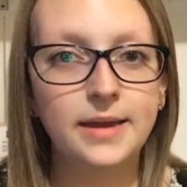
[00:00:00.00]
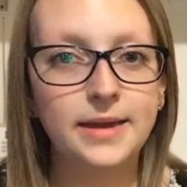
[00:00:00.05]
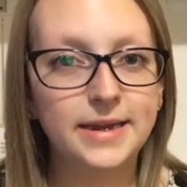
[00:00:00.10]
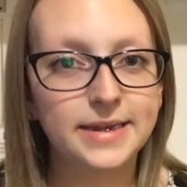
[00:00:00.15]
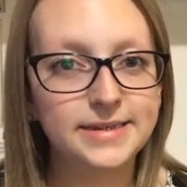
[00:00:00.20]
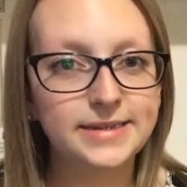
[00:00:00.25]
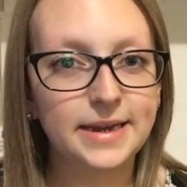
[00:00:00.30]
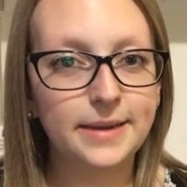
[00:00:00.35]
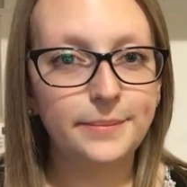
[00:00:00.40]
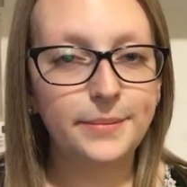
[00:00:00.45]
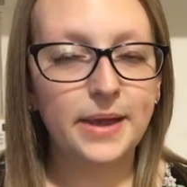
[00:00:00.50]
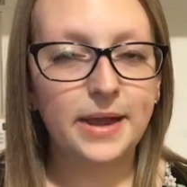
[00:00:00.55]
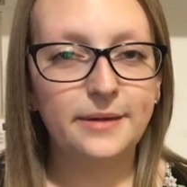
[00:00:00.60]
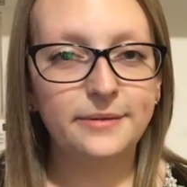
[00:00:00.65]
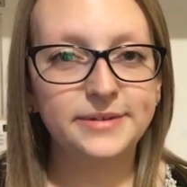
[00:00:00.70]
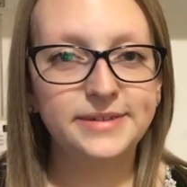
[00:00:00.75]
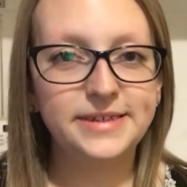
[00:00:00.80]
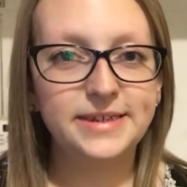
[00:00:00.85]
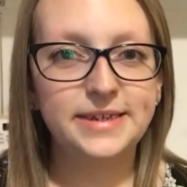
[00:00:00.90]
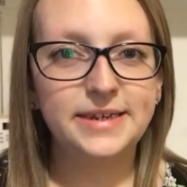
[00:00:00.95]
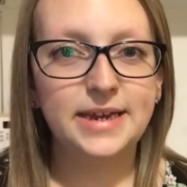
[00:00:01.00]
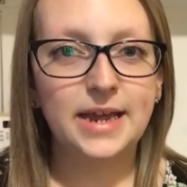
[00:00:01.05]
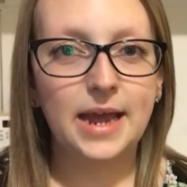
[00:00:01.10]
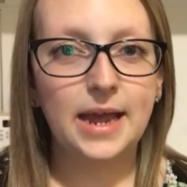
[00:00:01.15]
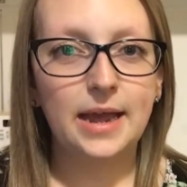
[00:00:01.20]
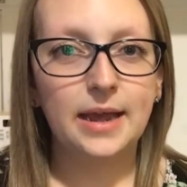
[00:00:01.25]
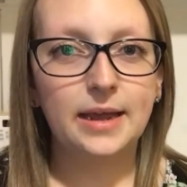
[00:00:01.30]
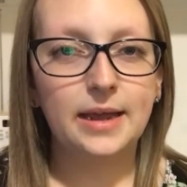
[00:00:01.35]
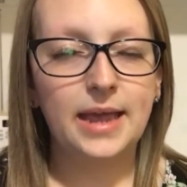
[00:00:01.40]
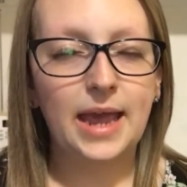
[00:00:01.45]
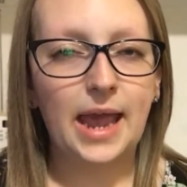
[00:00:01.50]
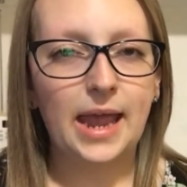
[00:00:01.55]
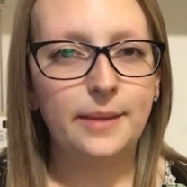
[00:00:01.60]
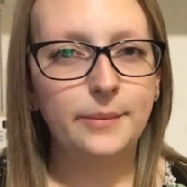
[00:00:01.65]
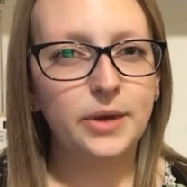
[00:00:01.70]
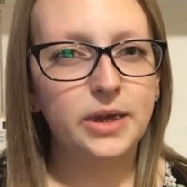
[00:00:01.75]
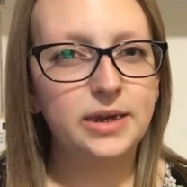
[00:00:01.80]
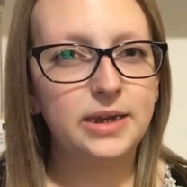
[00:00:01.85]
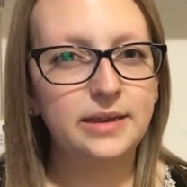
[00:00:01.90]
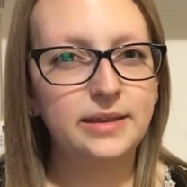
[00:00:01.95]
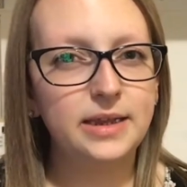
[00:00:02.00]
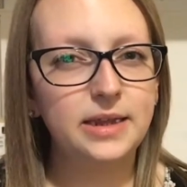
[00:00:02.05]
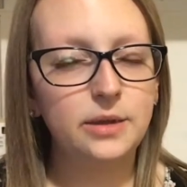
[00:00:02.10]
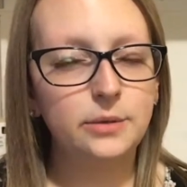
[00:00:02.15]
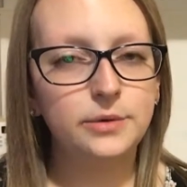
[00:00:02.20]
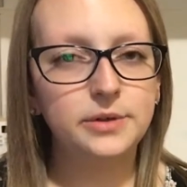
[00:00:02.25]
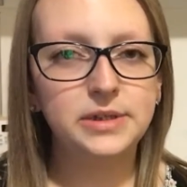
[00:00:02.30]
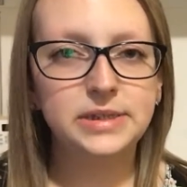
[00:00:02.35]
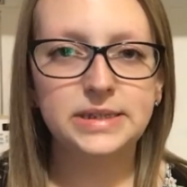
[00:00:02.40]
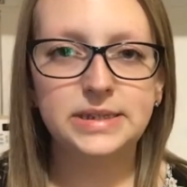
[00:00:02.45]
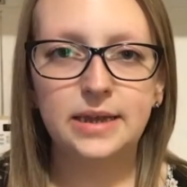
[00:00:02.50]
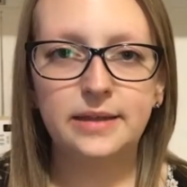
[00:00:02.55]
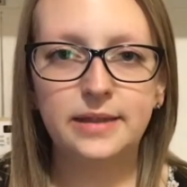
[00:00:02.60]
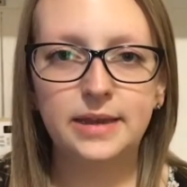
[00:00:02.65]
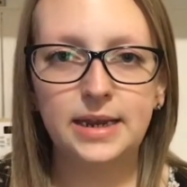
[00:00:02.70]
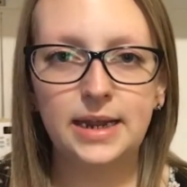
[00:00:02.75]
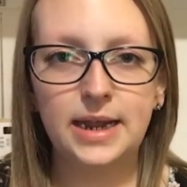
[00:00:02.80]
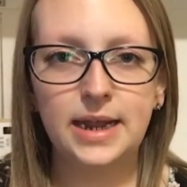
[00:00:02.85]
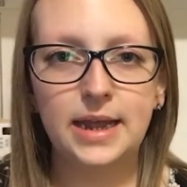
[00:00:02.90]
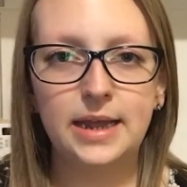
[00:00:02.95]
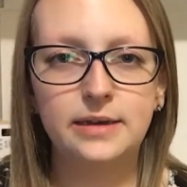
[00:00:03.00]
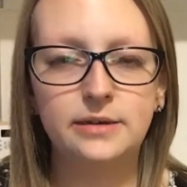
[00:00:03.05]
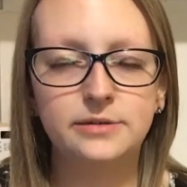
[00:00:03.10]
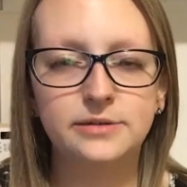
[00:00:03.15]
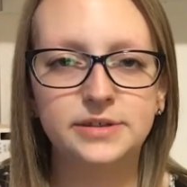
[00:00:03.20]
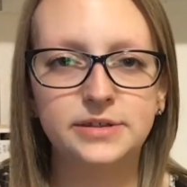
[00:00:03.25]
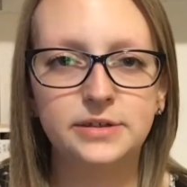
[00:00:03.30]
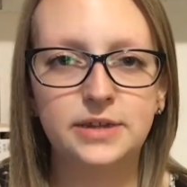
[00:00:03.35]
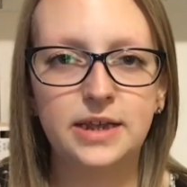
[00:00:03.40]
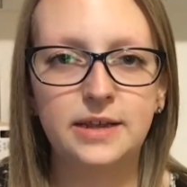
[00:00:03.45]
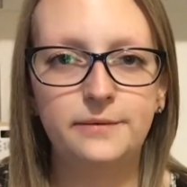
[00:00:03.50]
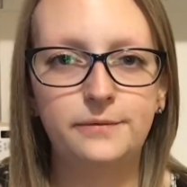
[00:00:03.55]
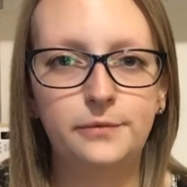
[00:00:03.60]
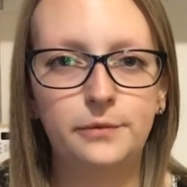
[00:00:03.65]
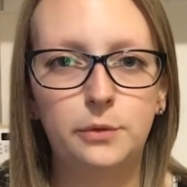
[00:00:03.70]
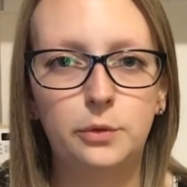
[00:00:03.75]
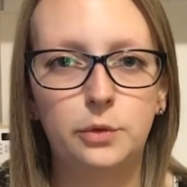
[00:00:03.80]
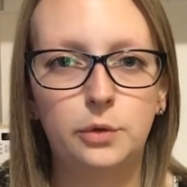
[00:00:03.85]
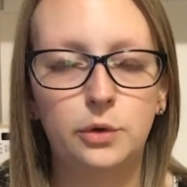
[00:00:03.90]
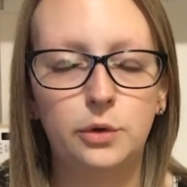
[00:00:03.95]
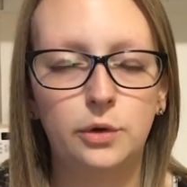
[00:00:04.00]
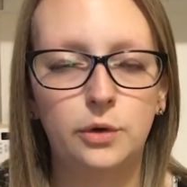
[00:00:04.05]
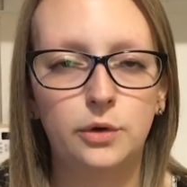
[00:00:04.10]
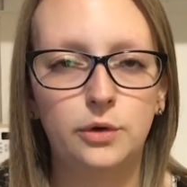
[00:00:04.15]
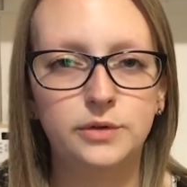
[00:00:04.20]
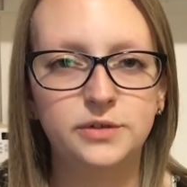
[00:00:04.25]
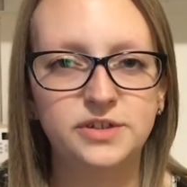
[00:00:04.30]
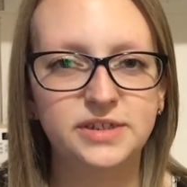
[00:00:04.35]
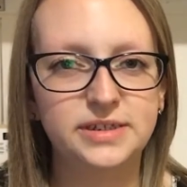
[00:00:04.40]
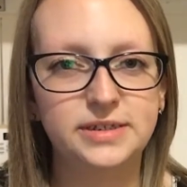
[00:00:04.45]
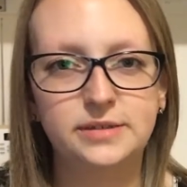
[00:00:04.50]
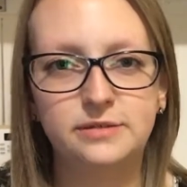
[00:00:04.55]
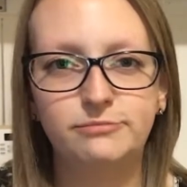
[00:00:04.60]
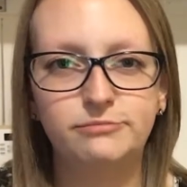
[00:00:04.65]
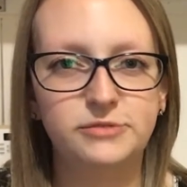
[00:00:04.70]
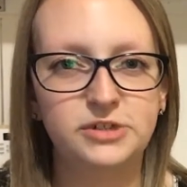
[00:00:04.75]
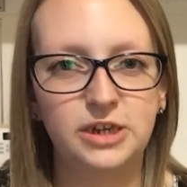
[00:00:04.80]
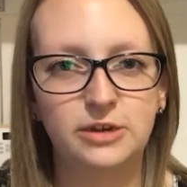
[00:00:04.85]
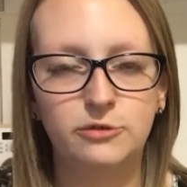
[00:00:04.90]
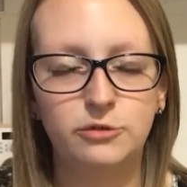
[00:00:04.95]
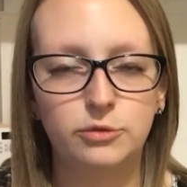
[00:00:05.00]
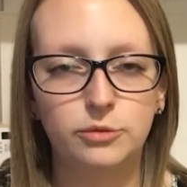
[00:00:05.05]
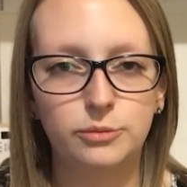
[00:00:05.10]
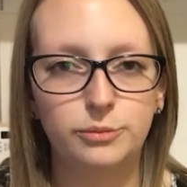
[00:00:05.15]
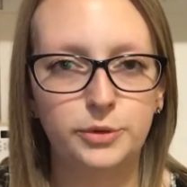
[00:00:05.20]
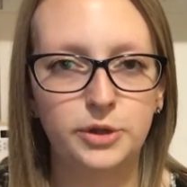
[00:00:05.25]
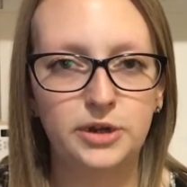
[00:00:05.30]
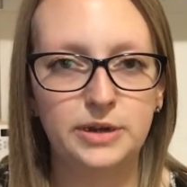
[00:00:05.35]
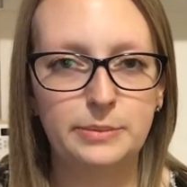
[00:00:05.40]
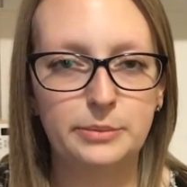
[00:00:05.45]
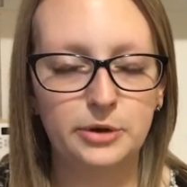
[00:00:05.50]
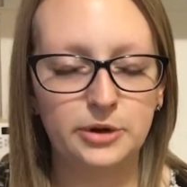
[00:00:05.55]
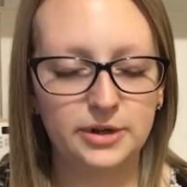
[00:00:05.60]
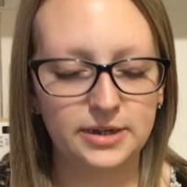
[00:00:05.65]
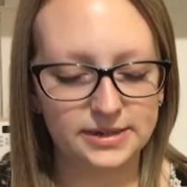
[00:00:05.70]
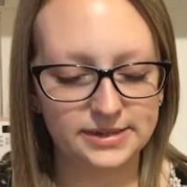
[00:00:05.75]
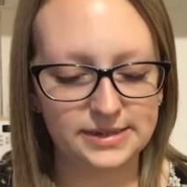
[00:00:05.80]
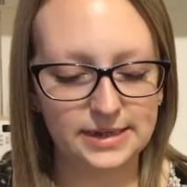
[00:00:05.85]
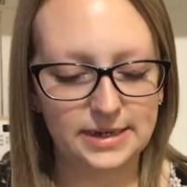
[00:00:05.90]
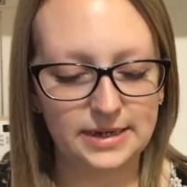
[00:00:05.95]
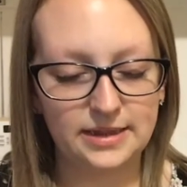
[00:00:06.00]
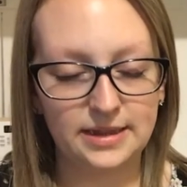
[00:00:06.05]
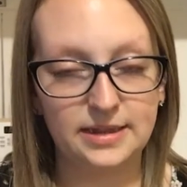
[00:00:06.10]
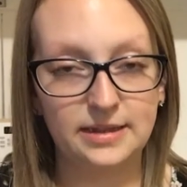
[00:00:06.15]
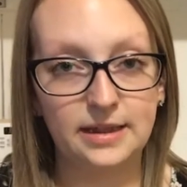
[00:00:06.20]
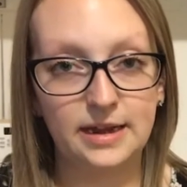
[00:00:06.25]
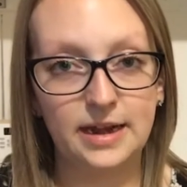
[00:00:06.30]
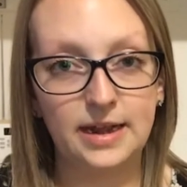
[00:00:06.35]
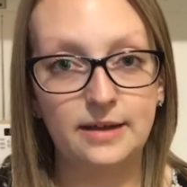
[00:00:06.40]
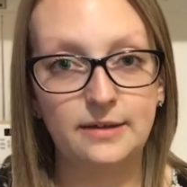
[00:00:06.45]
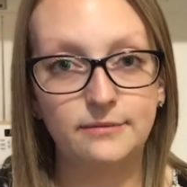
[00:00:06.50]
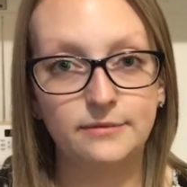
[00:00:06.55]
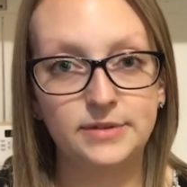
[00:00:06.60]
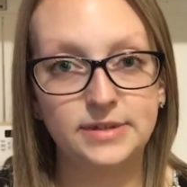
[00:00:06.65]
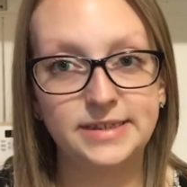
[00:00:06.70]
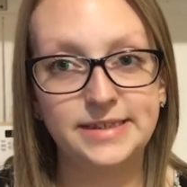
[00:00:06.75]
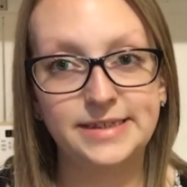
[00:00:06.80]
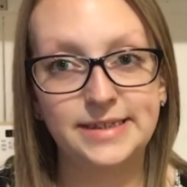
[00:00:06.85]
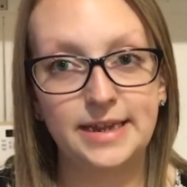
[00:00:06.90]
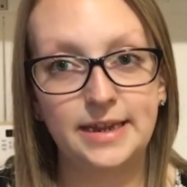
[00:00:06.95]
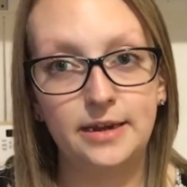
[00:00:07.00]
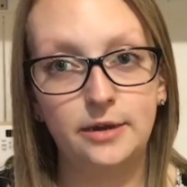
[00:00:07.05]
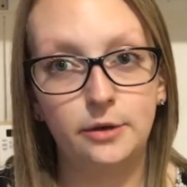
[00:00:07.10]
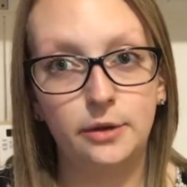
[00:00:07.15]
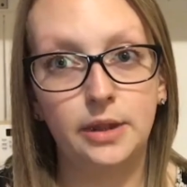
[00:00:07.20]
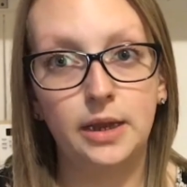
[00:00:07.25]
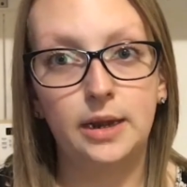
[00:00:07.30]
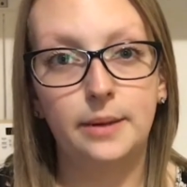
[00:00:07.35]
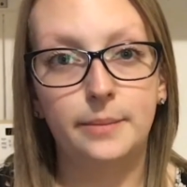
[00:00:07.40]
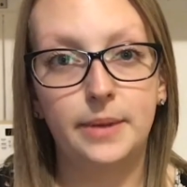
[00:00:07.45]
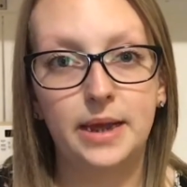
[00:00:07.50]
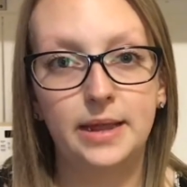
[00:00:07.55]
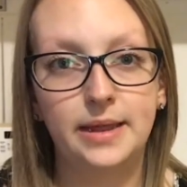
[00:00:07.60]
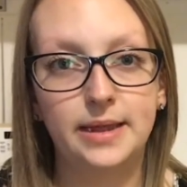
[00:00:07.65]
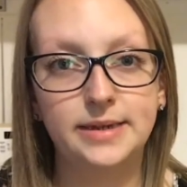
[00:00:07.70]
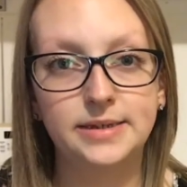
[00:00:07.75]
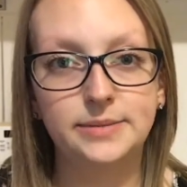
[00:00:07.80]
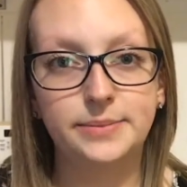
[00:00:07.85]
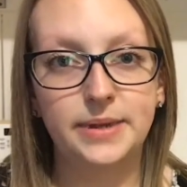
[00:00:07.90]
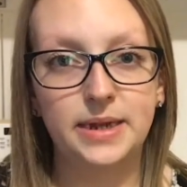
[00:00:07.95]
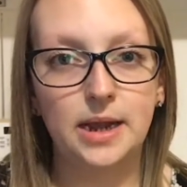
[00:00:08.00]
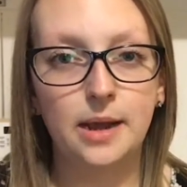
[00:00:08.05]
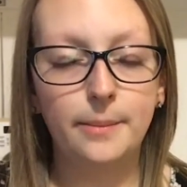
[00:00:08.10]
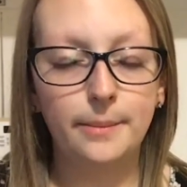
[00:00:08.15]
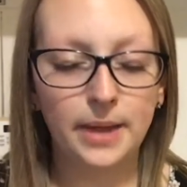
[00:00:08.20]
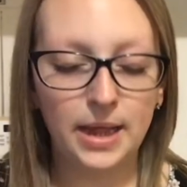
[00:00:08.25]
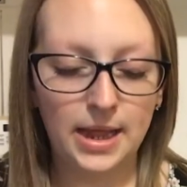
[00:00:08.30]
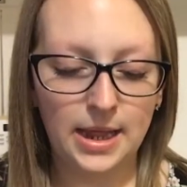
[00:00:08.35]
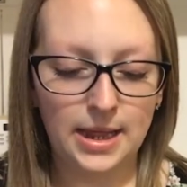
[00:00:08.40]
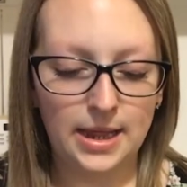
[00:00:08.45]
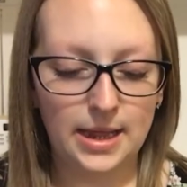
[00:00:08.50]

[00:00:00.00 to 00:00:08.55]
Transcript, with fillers: Next up I was in Kmart, I think it was, the other day, and I was looking for just general beauty products, anything that I haven't seen or that I might like to pick up.